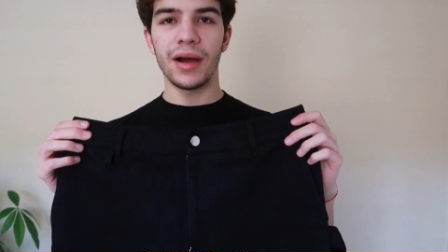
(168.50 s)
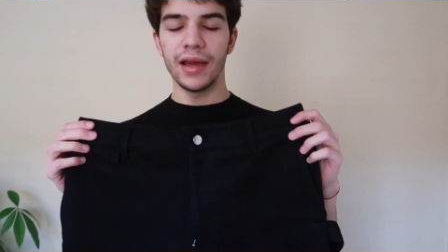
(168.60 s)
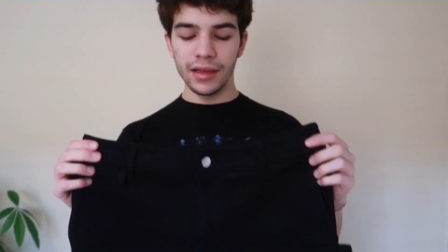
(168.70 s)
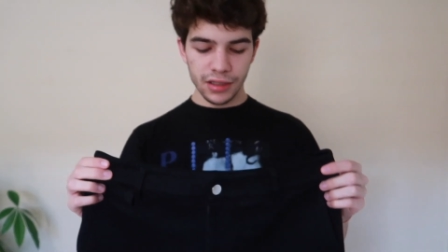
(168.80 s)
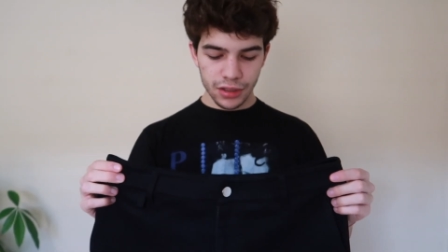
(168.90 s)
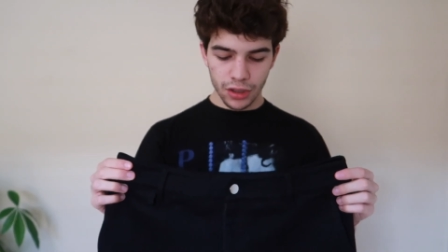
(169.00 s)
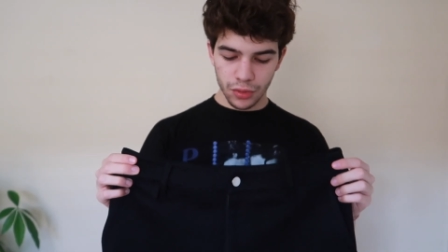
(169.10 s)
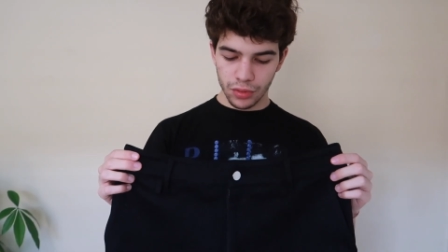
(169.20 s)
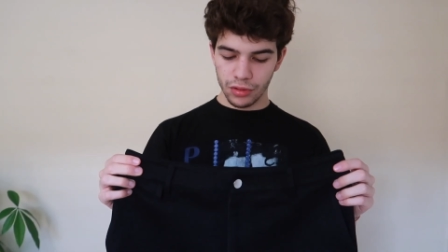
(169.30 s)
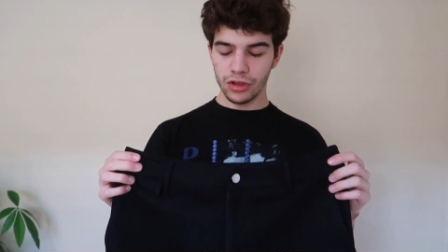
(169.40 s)
by, you
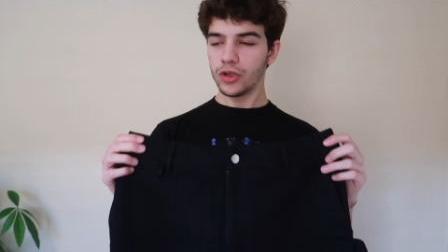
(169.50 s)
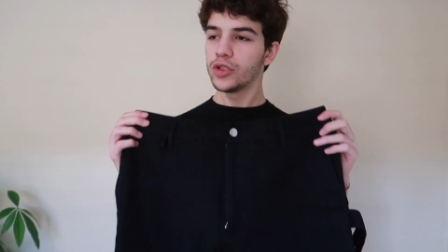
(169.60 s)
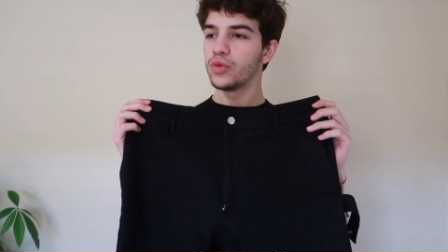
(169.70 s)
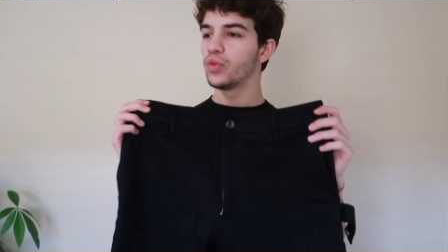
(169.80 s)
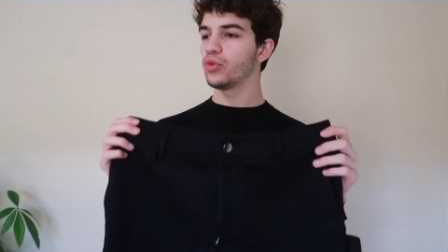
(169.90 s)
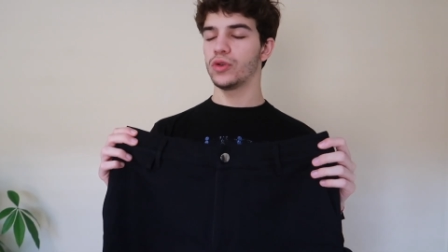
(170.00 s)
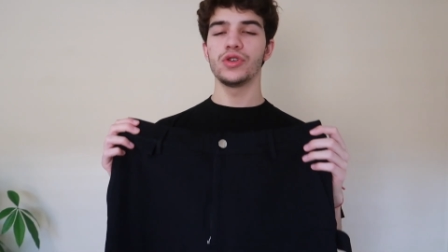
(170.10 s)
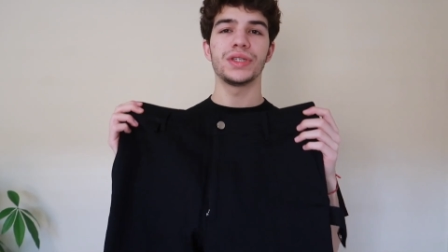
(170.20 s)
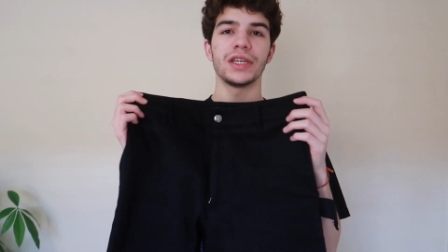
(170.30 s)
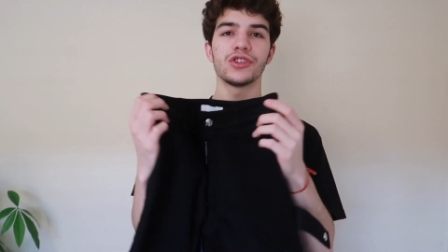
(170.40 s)
know,
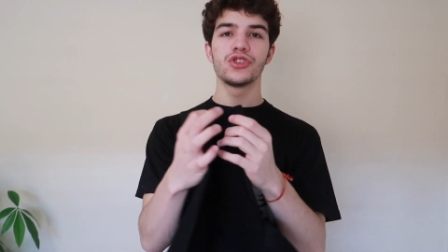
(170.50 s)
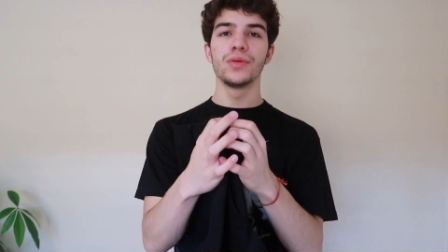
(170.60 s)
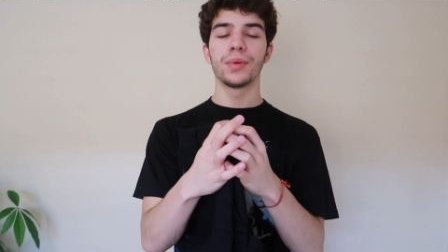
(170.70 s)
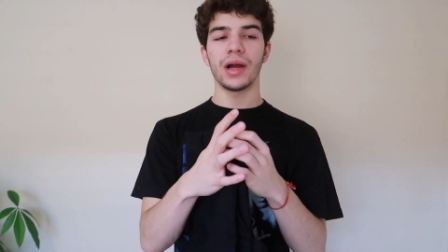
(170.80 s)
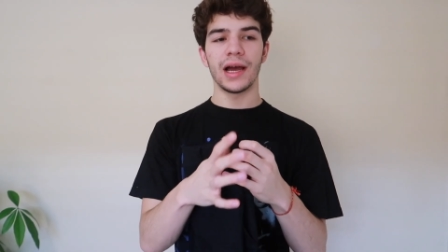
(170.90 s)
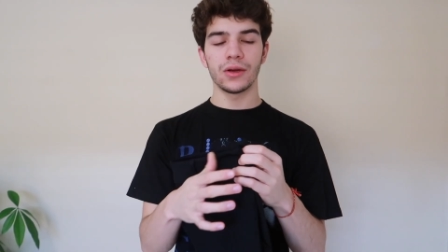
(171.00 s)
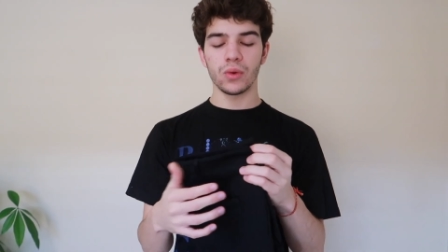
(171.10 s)
using super high